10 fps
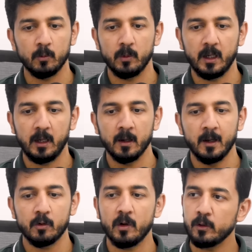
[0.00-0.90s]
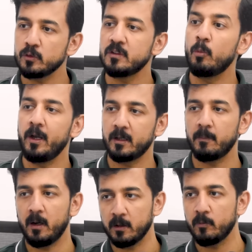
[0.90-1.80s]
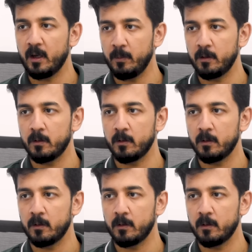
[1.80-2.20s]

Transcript: we try to simulate the plant environment. The